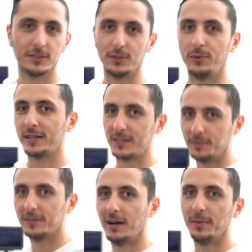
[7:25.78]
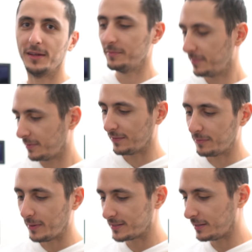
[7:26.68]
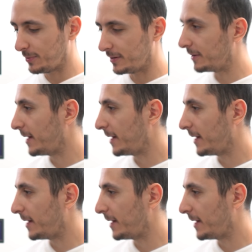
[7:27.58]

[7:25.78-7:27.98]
So the next time you come in, you have to basically put in a